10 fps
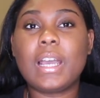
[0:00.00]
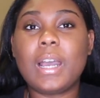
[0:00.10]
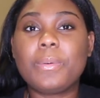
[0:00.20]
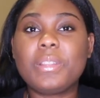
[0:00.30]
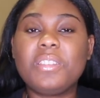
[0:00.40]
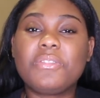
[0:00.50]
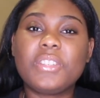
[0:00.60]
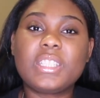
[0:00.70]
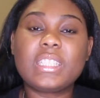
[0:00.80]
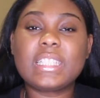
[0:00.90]
I will eat
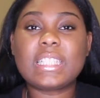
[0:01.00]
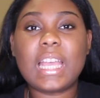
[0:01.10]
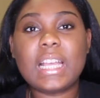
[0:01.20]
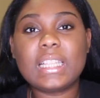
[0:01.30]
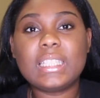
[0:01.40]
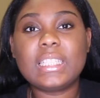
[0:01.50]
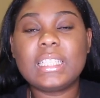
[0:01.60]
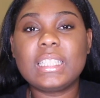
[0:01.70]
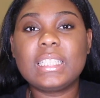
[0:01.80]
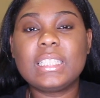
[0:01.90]
fish and
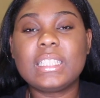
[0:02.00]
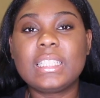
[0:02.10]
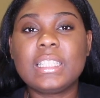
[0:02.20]
salad,